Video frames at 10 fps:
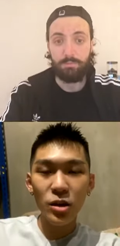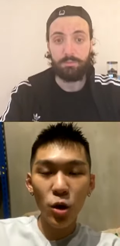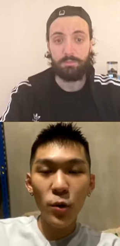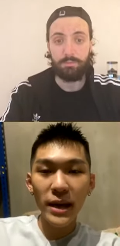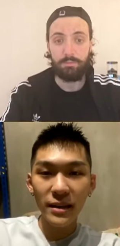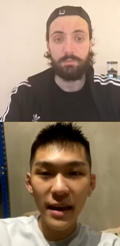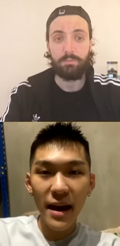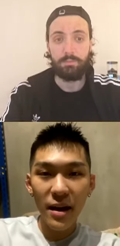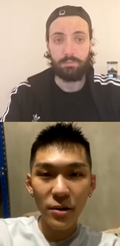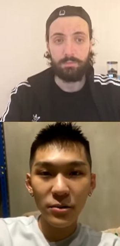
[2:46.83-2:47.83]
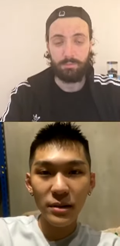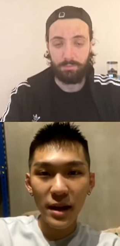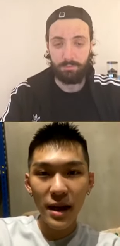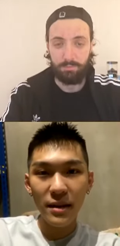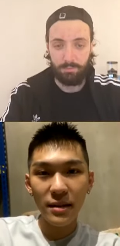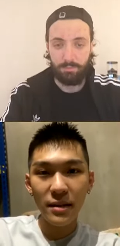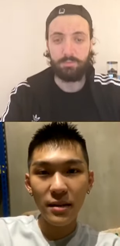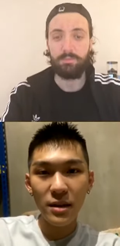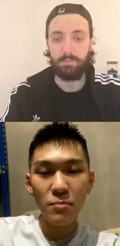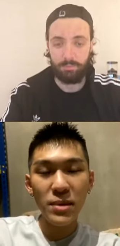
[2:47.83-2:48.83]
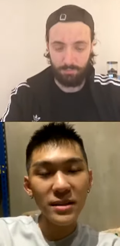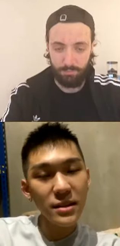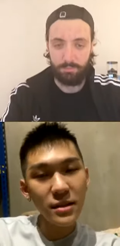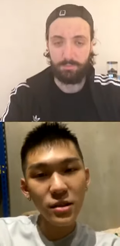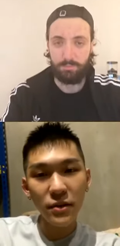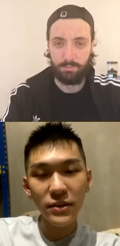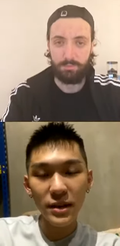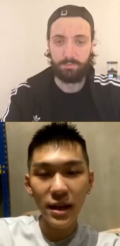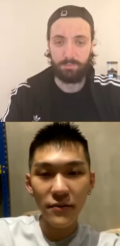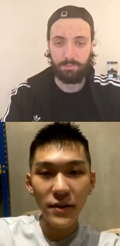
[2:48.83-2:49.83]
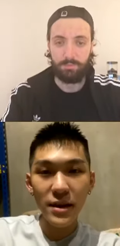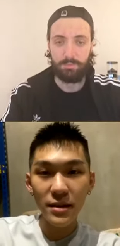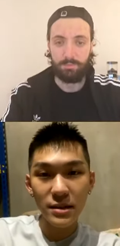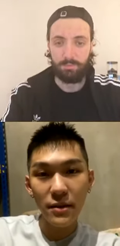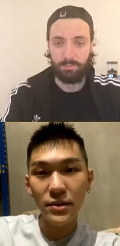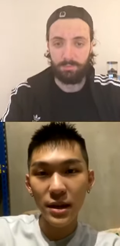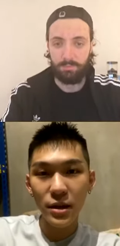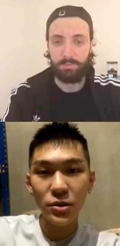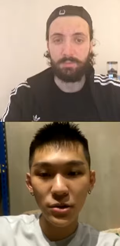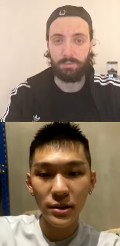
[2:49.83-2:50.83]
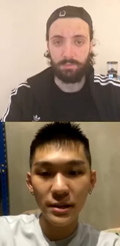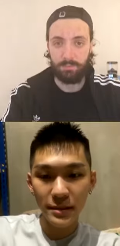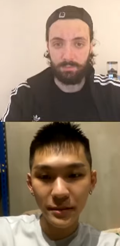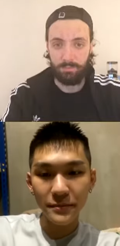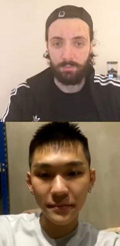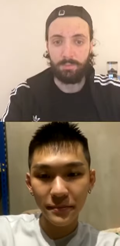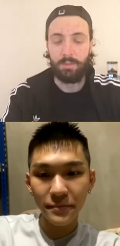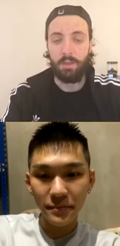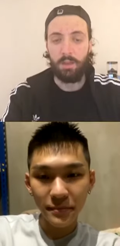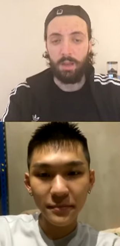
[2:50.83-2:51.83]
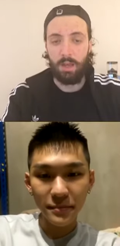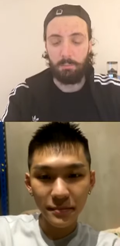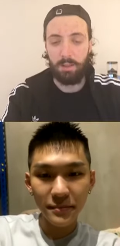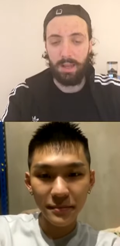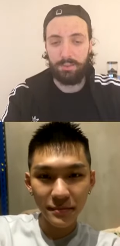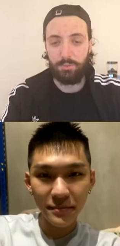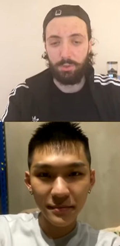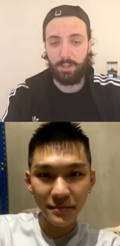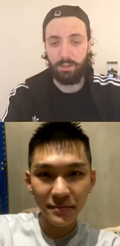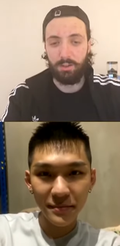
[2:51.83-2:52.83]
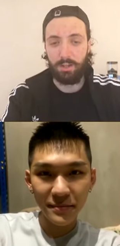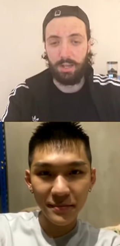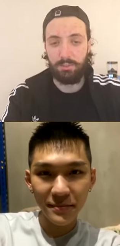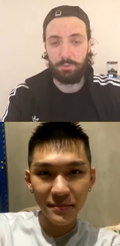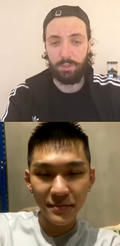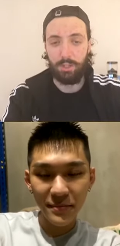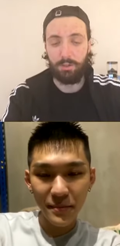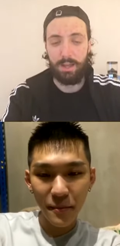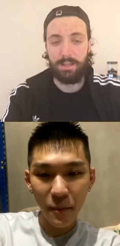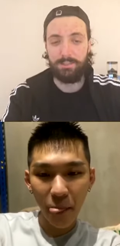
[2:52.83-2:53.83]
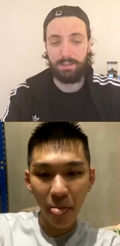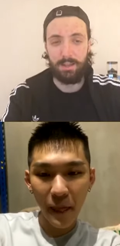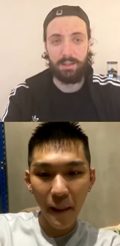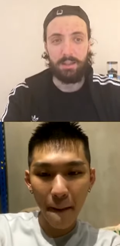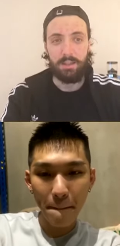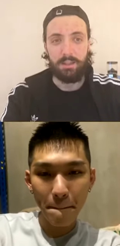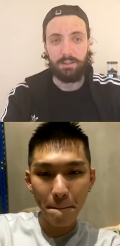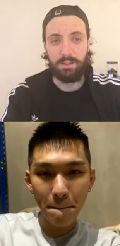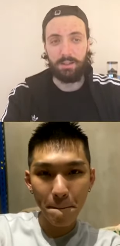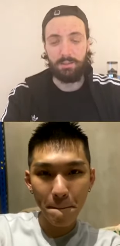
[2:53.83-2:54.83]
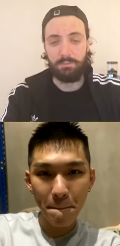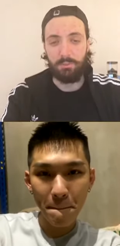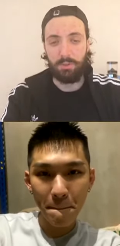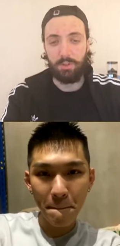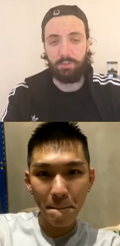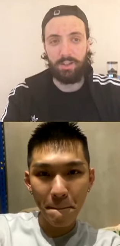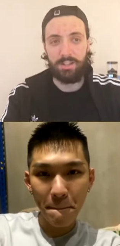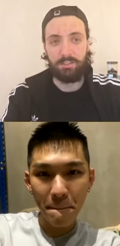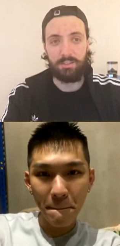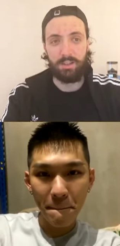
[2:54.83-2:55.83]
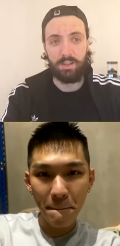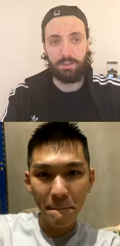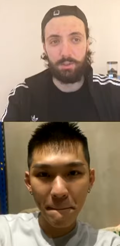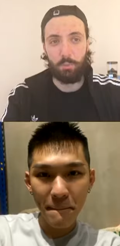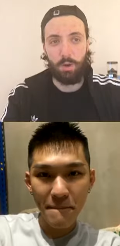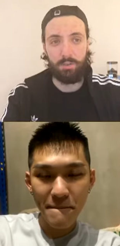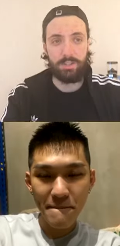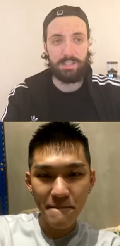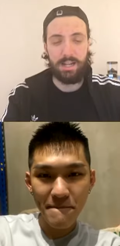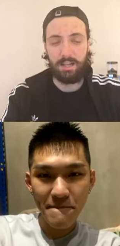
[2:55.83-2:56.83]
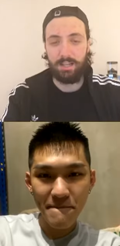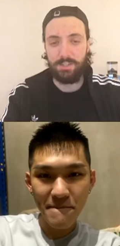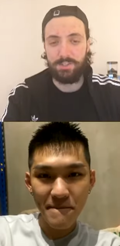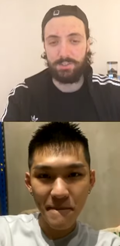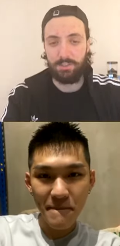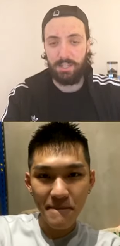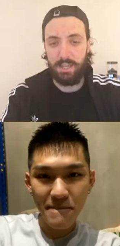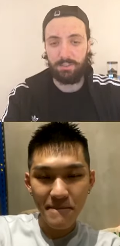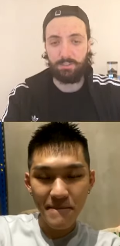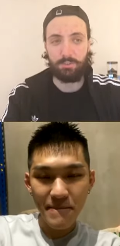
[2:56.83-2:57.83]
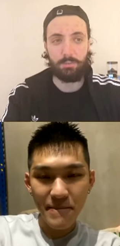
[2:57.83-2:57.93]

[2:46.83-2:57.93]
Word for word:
Speaker 1: going down, and the business of the cafe is everything good
Speaker 2: glad to hear. Glad to hear. And uh, uh, Irvin, uh, you're one of the youngest yet